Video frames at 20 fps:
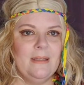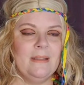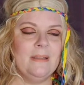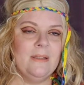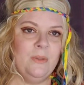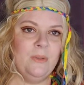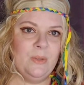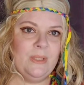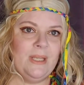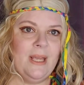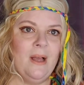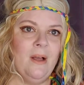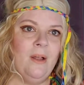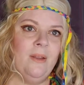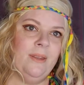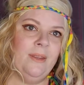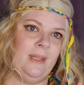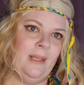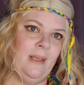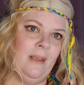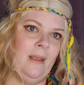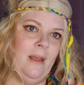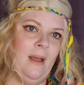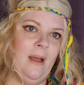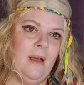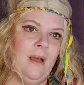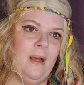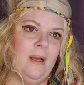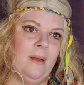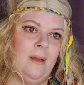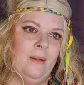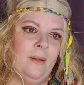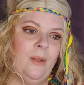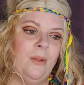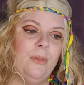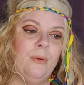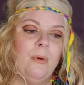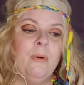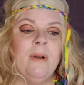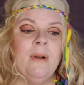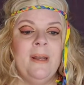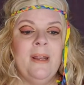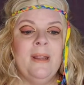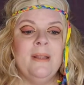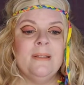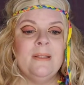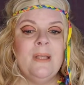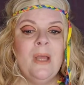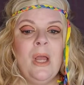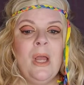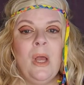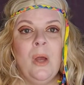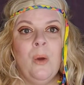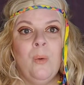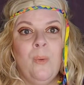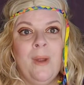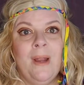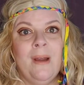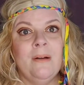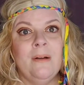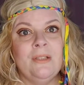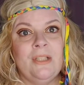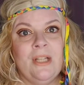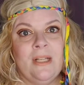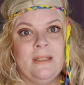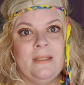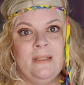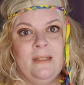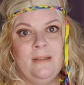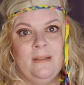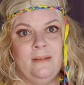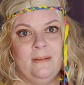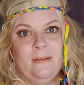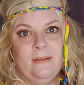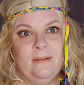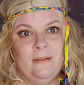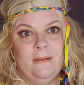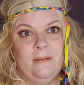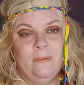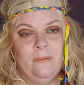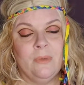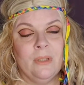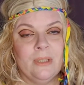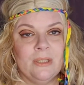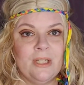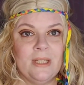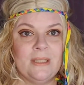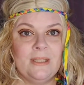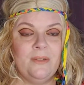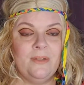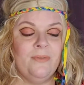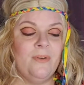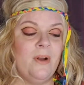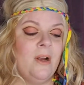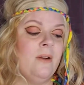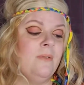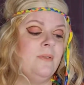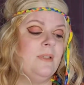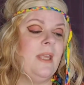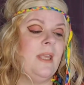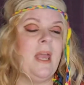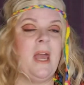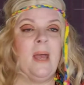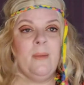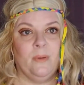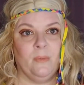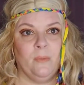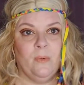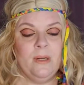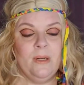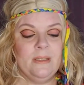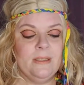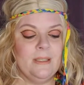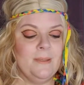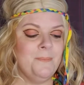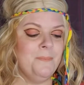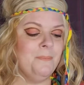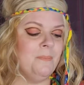to tell the authorities where Jesse Favre's cabin was.